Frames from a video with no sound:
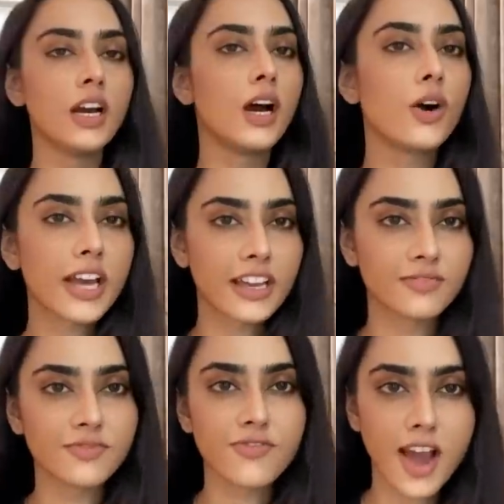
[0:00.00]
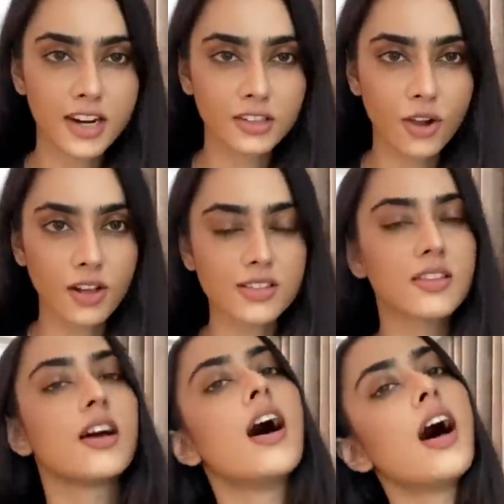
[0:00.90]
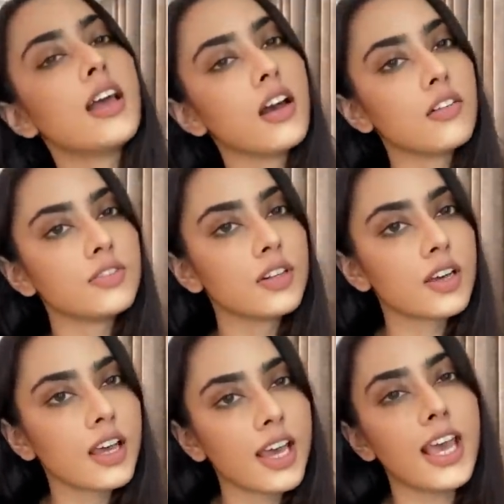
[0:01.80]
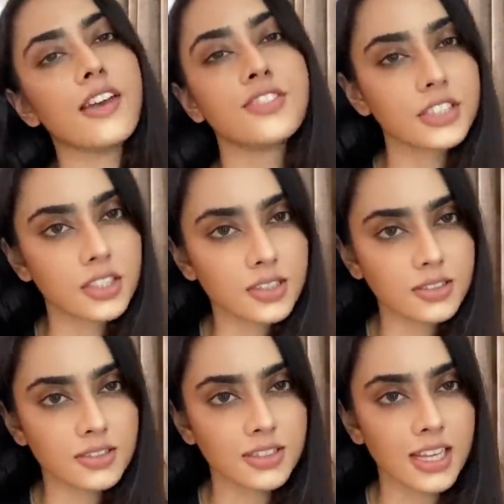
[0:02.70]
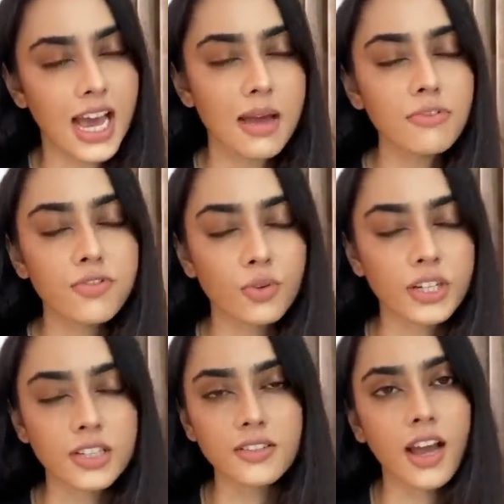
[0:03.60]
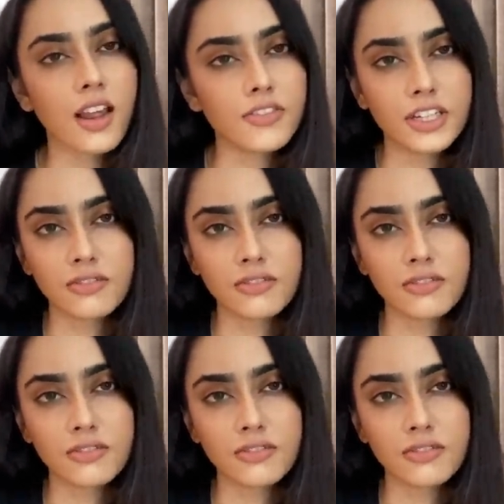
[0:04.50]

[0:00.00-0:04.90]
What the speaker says: Okay, final thoughts. I loved everything. I'm a foodie, I love eating